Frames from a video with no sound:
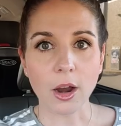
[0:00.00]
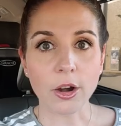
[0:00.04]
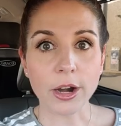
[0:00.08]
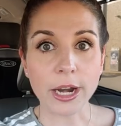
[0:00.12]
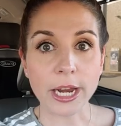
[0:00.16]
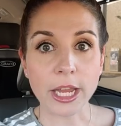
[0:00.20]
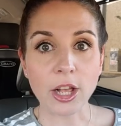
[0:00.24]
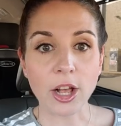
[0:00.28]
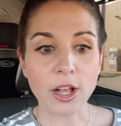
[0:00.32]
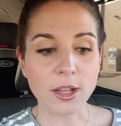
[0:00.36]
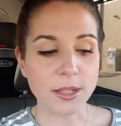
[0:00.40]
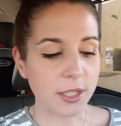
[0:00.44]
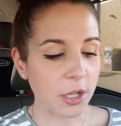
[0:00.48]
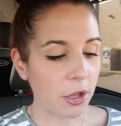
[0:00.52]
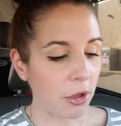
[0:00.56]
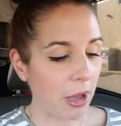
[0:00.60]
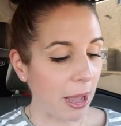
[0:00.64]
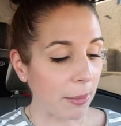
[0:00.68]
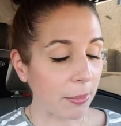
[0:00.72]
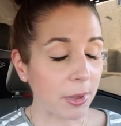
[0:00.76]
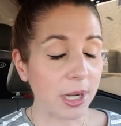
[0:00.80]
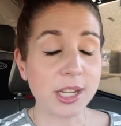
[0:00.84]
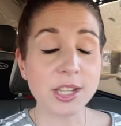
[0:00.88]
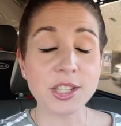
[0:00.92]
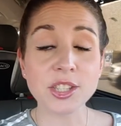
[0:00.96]
All right, y'all, so
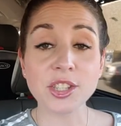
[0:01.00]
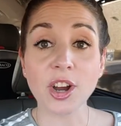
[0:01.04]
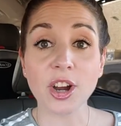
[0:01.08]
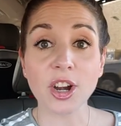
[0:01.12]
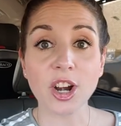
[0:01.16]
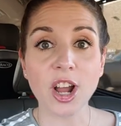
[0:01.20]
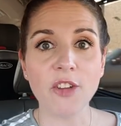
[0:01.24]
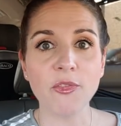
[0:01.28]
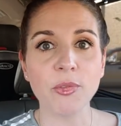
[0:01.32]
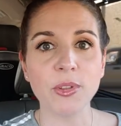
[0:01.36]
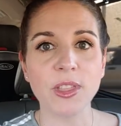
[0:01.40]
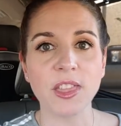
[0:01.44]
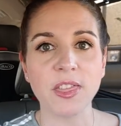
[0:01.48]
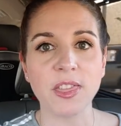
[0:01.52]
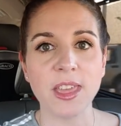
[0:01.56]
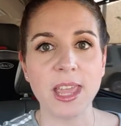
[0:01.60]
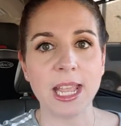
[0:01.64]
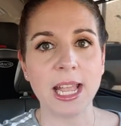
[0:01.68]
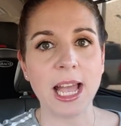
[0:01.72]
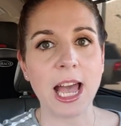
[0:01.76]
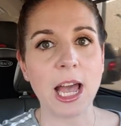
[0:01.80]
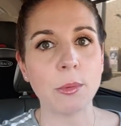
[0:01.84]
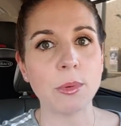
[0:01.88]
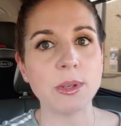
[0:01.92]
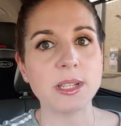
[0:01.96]
I'm going to start off with the
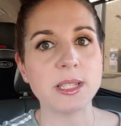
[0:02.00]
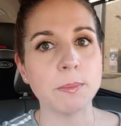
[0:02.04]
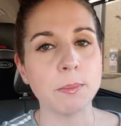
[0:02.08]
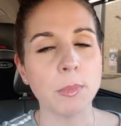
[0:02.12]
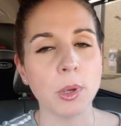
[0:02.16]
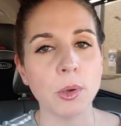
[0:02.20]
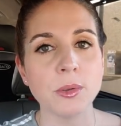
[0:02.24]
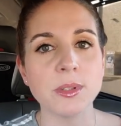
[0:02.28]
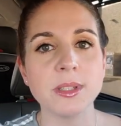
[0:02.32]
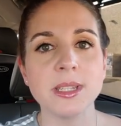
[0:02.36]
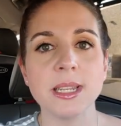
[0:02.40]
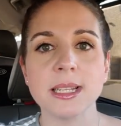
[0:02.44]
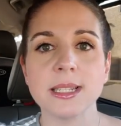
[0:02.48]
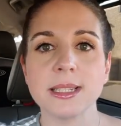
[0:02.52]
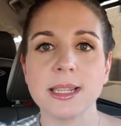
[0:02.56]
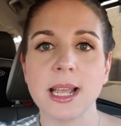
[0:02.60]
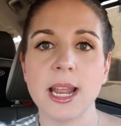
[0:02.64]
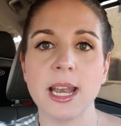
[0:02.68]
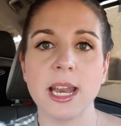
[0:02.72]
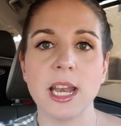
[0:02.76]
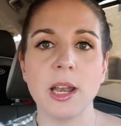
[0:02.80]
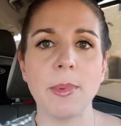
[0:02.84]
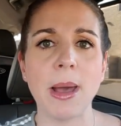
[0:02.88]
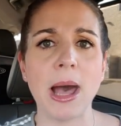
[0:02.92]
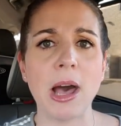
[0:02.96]
thing I was most
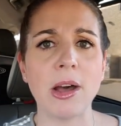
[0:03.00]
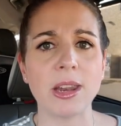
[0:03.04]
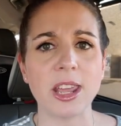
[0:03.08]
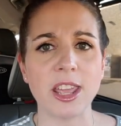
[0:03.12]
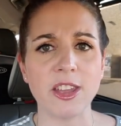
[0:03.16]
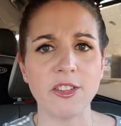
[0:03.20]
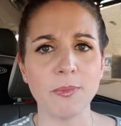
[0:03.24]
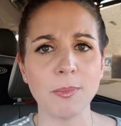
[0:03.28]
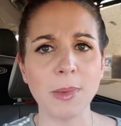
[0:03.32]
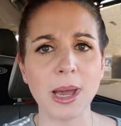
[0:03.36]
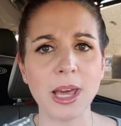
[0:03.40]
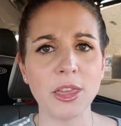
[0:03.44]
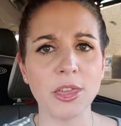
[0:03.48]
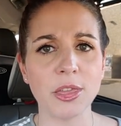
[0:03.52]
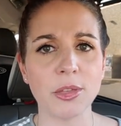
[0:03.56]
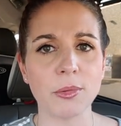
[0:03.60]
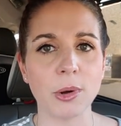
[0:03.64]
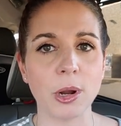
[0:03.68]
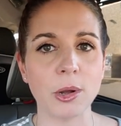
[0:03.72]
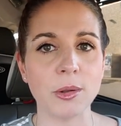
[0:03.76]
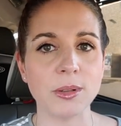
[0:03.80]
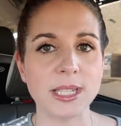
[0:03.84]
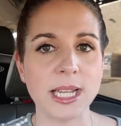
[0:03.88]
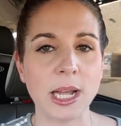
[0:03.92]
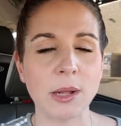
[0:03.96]
excited about. If my
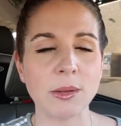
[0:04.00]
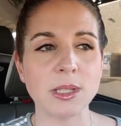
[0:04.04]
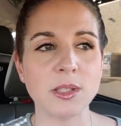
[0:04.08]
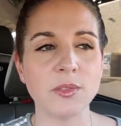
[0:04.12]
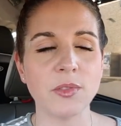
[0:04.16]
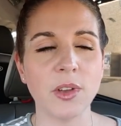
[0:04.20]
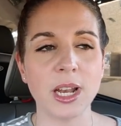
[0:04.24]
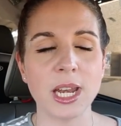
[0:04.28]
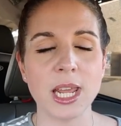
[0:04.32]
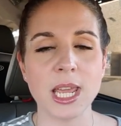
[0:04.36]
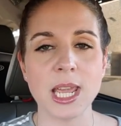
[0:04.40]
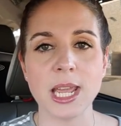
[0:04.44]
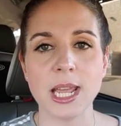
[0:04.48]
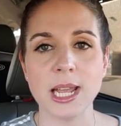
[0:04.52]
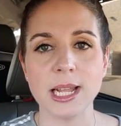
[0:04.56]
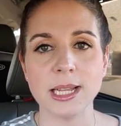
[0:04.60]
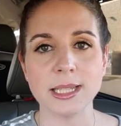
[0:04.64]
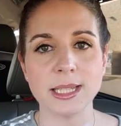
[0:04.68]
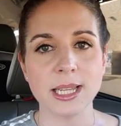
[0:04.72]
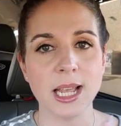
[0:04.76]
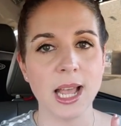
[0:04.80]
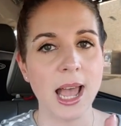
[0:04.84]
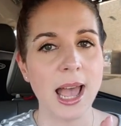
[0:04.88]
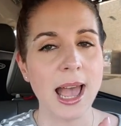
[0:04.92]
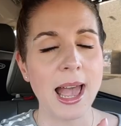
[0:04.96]
throat sounds funny,
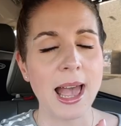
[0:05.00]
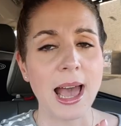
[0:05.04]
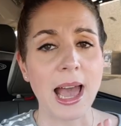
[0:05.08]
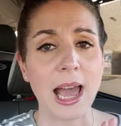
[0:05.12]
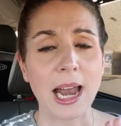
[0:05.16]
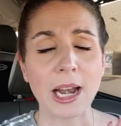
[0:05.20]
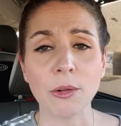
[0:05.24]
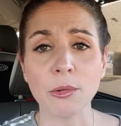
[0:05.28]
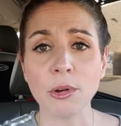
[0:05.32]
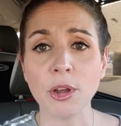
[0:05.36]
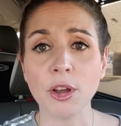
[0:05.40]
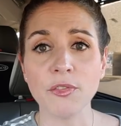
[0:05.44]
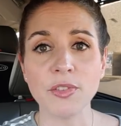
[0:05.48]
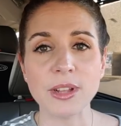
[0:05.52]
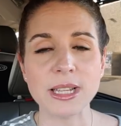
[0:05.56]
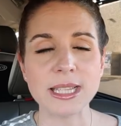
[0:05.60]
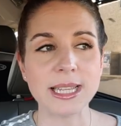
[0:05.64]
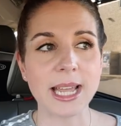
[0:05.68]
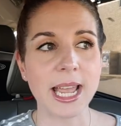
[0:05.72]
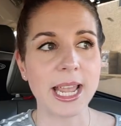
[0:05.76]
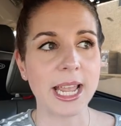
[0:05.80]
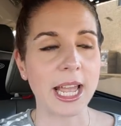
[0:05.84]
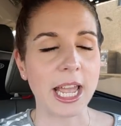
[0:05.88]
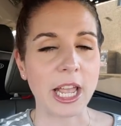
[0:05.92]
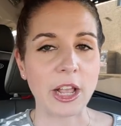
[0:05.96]
it's I don't know if it's
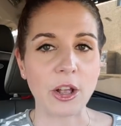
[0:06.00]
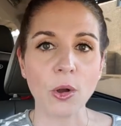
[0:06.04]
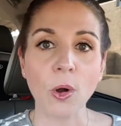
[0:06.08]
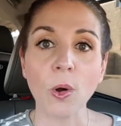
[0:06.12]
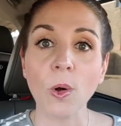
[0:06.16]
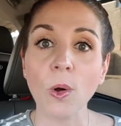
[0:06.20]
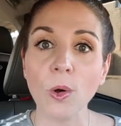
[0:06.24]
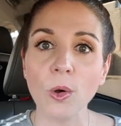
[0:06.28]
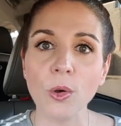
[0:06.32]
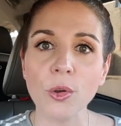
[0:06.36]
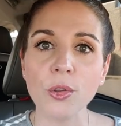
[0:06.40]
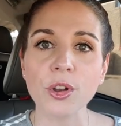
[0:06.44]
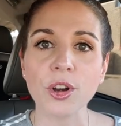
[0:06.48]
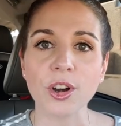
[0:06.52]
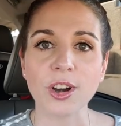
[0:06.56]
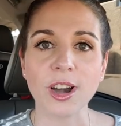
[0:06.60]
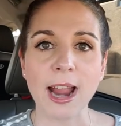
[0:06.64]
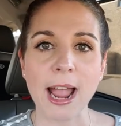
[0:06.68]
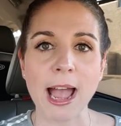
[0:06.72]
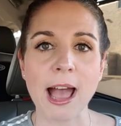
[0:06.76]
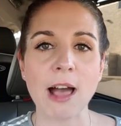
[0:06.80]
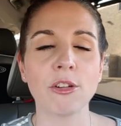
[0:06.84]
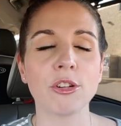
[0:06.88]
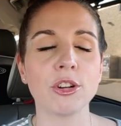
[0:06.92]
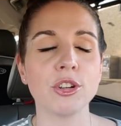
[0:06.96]
like a cold or
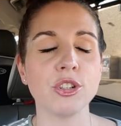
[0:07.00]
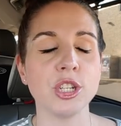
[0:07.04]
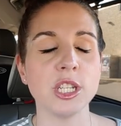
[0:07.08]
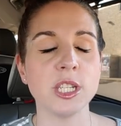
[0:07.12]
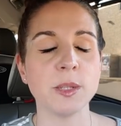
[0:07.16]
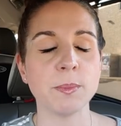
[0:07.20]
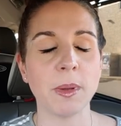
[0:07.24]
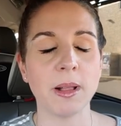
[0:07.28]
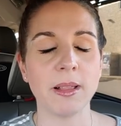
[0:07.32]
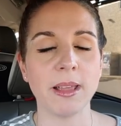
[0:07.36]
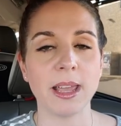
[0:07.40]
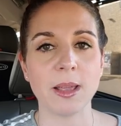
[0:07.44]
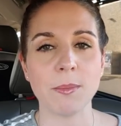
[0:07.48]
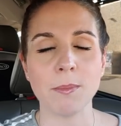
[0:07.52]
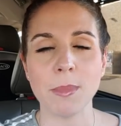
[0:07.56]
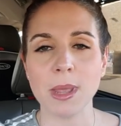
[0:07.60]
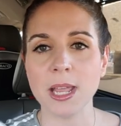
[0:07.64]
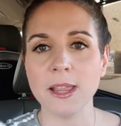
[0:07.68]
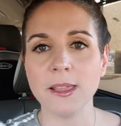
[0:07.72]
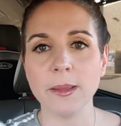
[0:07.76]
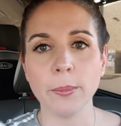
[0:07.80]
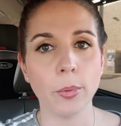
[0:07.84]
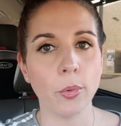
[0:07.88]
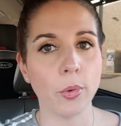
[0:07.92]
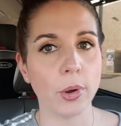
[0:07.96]
allergies, but like me
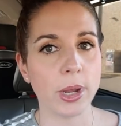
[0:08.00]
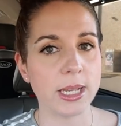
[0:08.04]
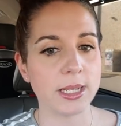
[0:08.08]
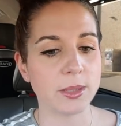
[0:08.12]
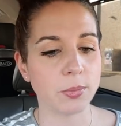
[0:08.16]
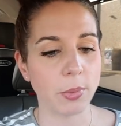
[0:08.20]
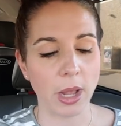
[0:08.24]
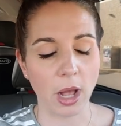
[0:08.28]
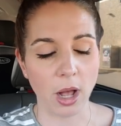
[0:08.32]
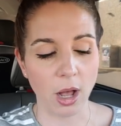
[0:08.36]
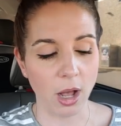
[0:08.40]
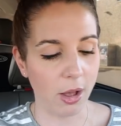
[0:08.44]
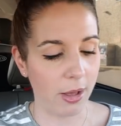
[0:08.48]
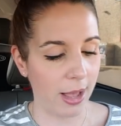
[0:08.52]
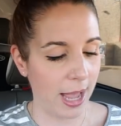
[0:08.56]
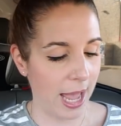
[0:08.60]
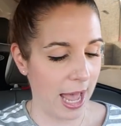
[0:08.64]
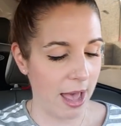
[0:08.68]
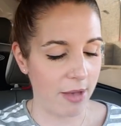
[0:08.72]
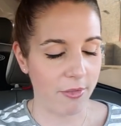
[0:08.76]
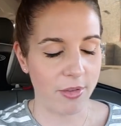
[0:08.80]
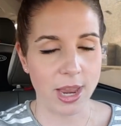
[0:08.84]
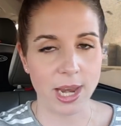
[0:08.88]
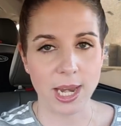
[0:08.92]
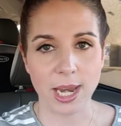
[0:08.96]
and the boys, we all
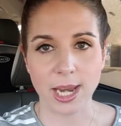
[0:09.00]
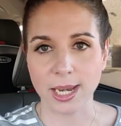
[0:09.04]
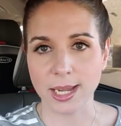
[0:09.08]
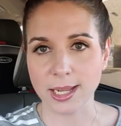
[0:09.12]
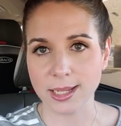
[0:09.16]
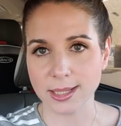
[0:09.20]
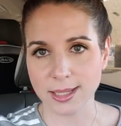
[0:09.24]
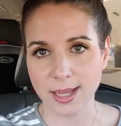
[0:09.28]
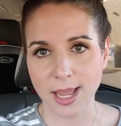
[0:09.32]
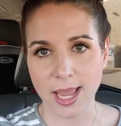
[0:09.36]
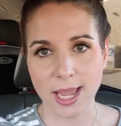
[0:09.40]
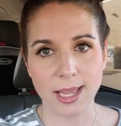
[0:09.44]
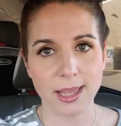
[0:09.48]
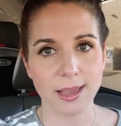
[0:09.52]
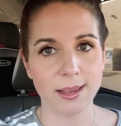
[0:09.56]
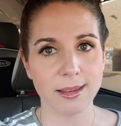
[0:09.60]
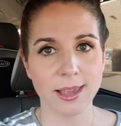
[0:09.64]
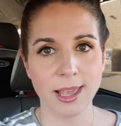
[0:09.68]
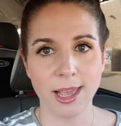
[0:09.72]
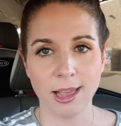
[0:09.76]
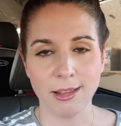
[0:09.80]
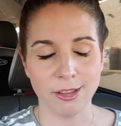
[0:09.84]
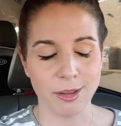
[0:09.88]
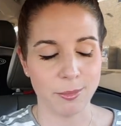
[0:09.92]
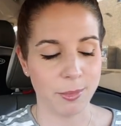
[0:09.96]
have it and it's like
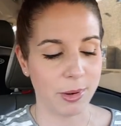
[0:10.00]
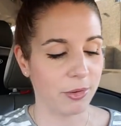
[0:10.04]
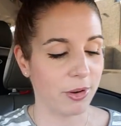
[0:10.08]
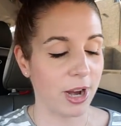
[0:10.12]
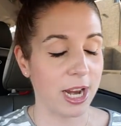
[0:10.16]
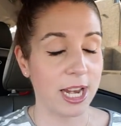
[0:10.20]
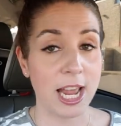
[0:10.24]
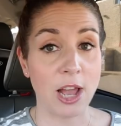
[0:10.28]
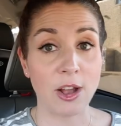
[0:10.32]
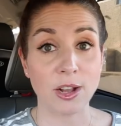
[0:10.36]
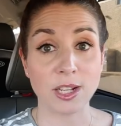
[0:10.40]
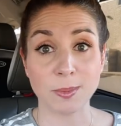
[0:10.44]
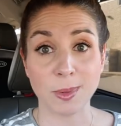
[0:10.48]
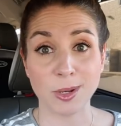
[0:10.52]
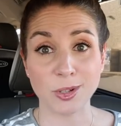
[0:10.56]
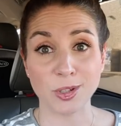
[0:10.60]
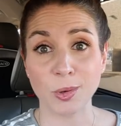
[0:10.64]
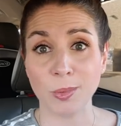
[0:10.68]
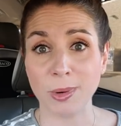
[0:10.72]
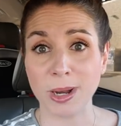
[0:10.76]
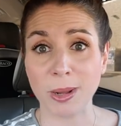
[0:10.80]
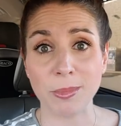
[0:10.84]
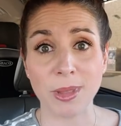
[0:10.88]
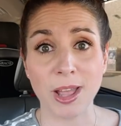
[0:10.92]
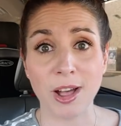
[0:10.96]
killing me right now,
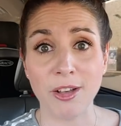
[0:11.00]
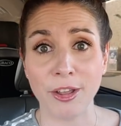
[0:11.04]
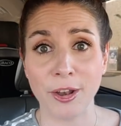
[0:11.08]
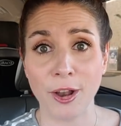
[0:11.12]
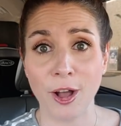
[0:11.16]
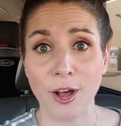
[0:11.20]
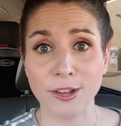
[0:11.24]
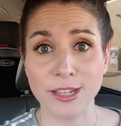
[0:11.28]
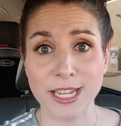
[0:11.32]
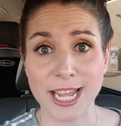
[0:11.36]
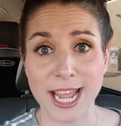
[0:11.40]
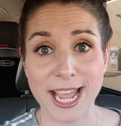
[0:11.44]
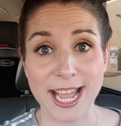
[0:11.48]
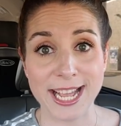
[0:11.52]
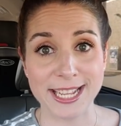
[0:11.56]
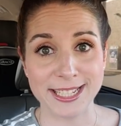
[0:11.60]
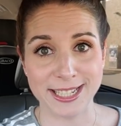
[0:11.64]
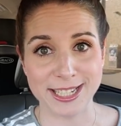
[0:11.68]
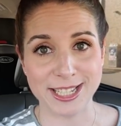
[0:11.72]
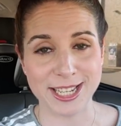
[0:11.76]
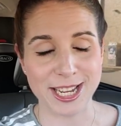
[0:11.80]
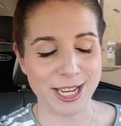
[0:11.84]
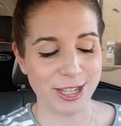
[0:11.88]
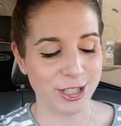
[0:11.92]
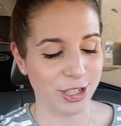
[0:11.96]
especially when I'm yelling all day as a
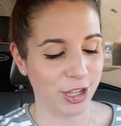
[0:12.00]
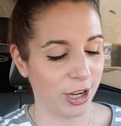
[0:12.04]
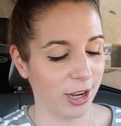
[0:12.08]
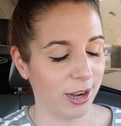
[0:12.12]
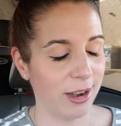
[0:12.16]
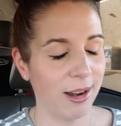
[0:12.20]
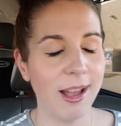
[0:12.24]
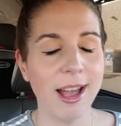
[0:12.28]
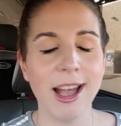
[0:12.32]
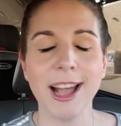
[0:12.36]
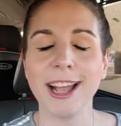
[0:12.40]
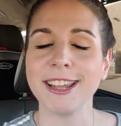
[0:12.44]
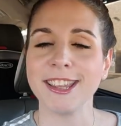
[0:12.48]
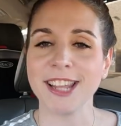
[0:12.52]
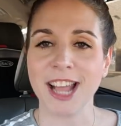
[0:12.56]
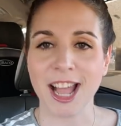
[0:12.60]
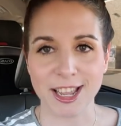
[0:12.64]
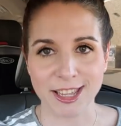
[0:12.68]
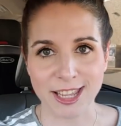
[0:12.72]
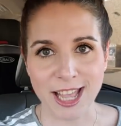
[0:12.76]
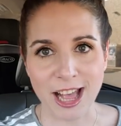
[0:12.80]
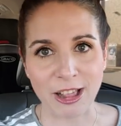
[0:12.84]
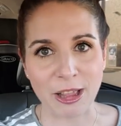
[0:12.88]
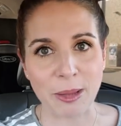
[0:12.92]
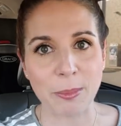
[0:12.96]
teacher,
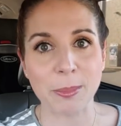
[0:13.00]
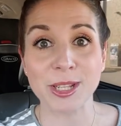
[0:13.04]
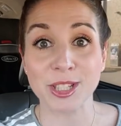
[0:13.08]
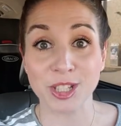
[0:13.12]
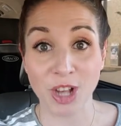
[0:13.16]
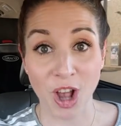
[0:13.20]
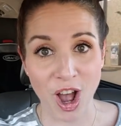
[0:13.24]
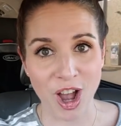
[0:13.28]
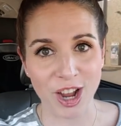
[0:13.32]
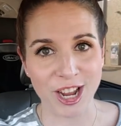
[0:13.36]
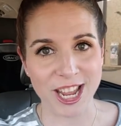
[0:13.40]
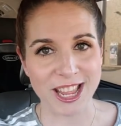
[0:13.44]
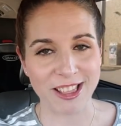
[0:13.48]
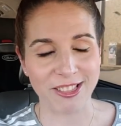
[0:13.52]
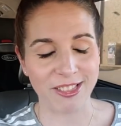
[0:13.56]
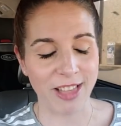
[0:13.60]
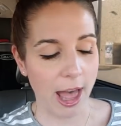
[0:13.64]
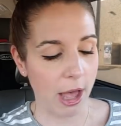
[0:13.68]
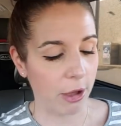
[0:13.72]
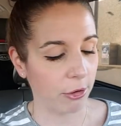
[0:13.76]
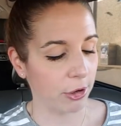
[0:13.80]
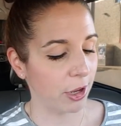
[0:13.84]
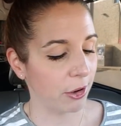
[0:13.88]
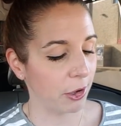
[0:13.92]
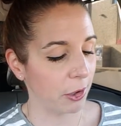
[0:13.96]
not yelling, but talking
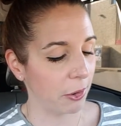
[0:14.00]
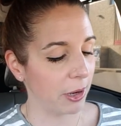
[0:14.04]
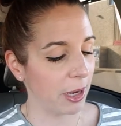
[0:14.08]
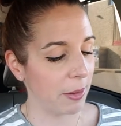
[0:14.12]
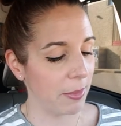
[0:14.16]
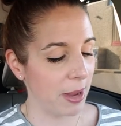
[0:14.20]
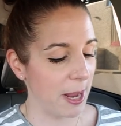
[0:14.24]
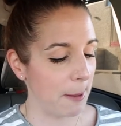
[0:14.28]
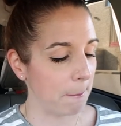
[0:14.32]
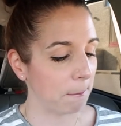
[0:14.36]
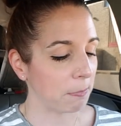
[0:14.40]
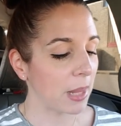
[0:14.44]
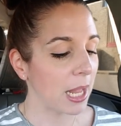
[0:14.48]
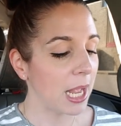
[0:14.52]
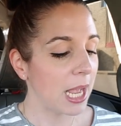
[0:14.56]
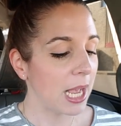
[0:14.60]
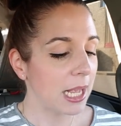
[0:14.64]
loud, y'all know what I mean.